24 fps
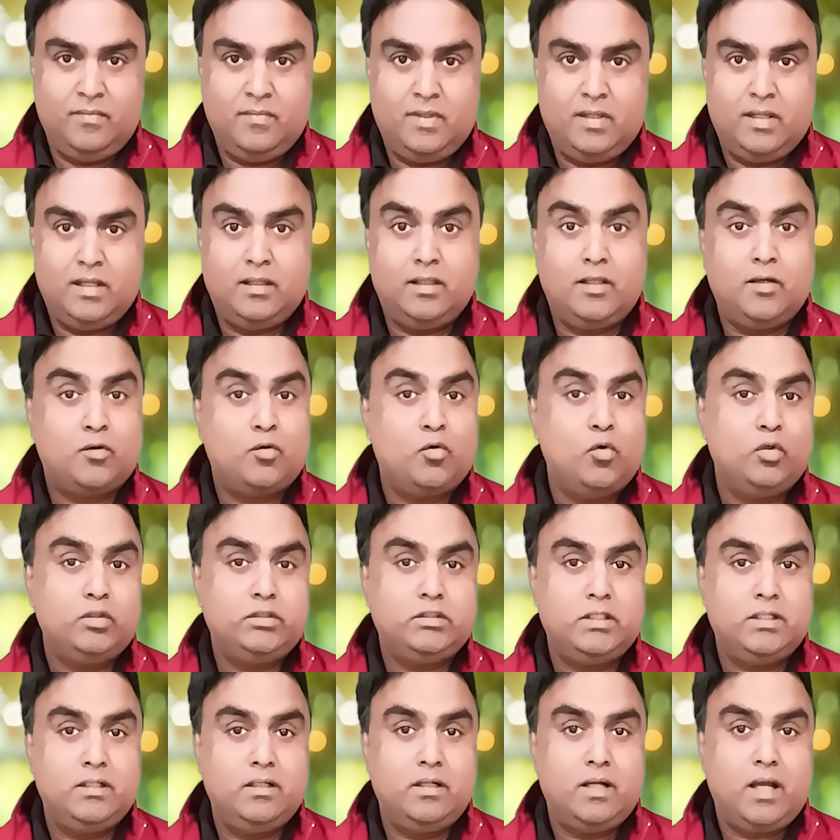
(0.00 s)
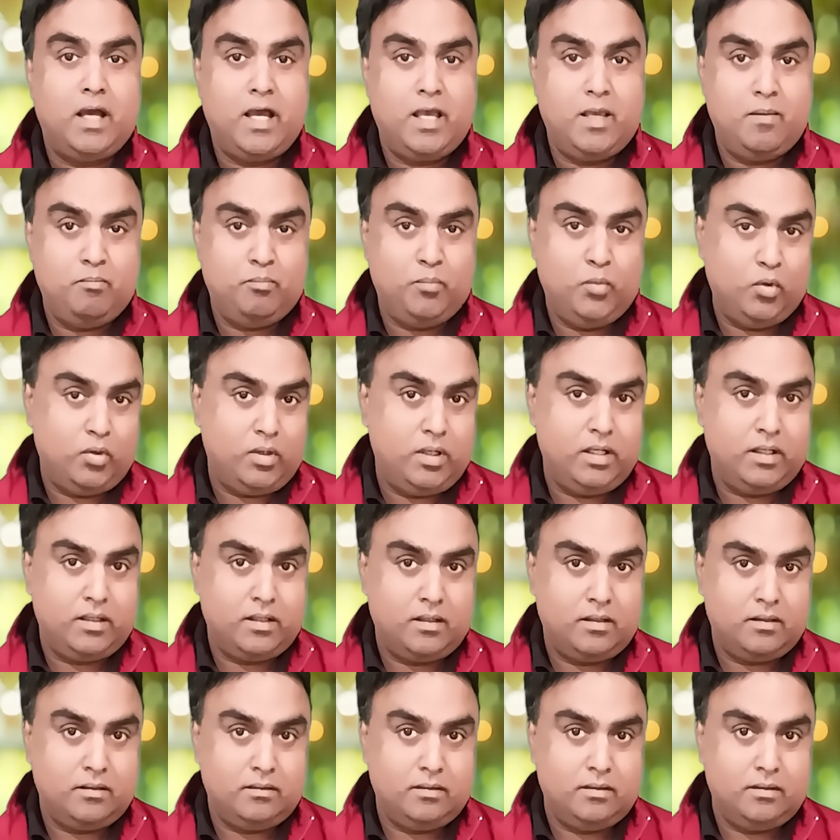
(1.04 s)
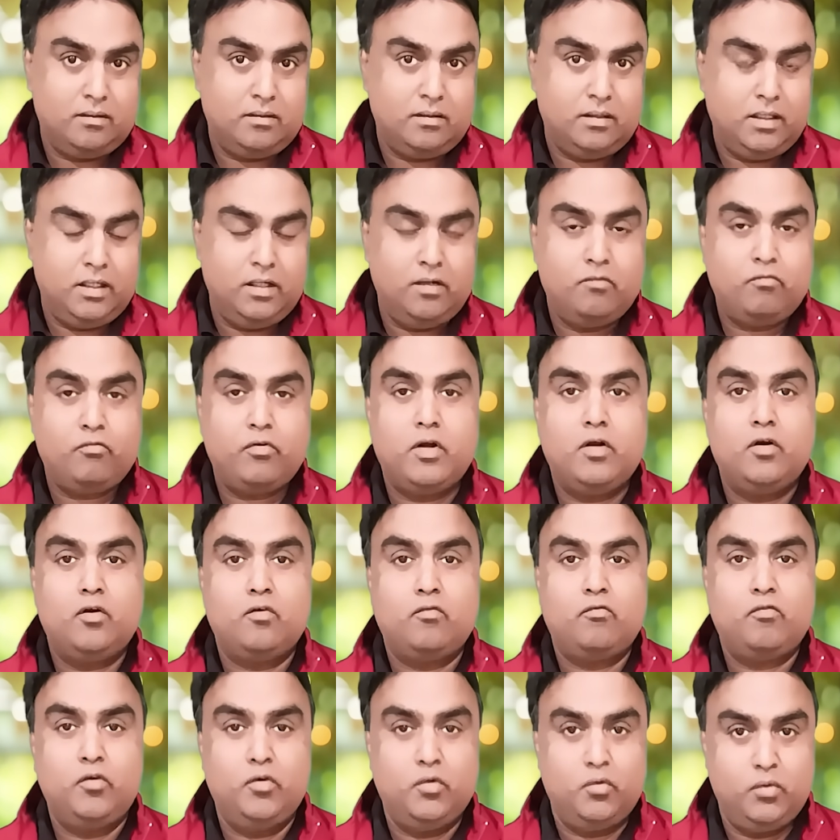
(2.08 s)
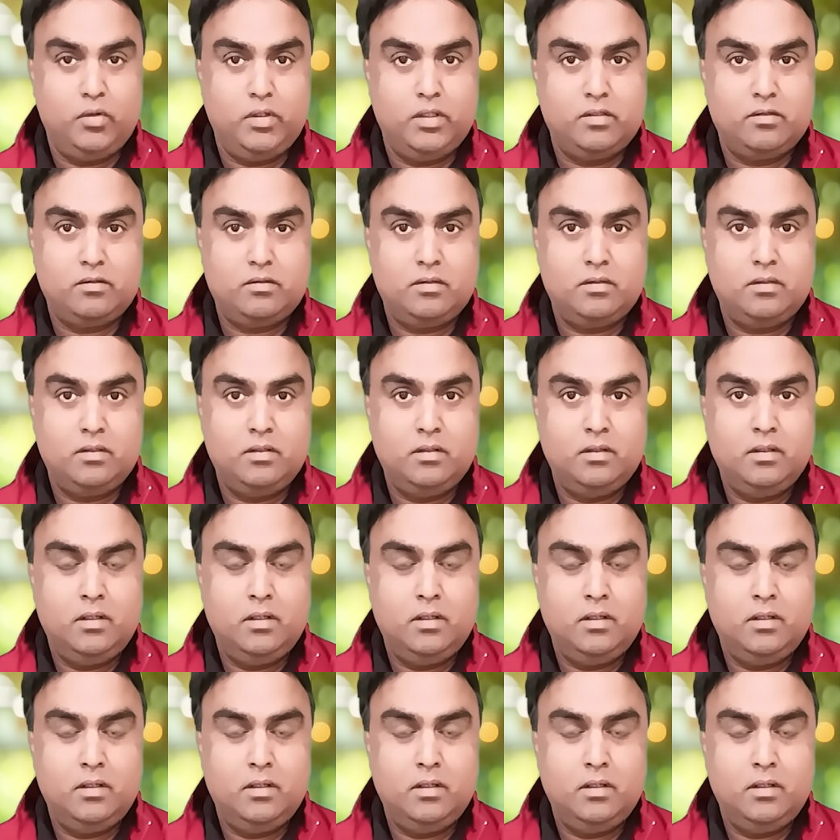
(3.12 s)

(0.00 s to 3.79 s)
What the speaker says: The question I'm putting in front of you is,